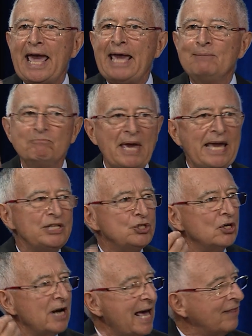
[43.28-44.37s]
a
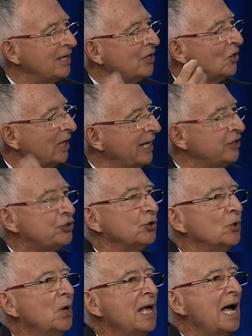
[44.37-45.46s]
major ethical
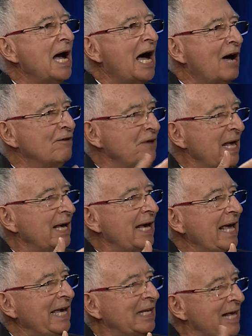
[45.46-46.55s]
issue of
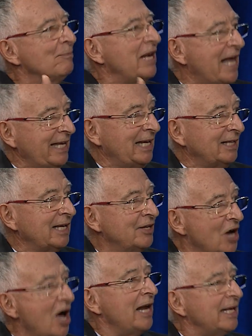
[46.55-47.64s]
eliminating,
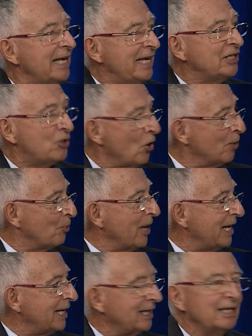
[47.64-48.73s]
not
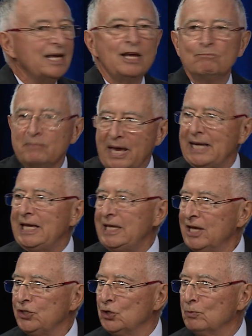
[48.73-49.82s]
incorporating, many
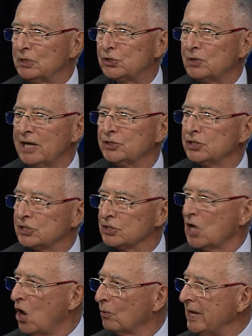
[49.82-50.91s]
human structures is
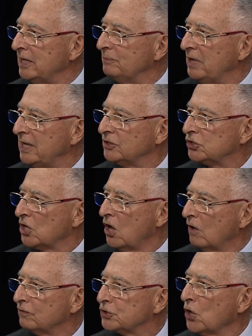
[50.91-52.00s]
already being
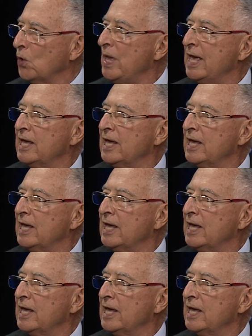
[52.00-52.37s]
solved. So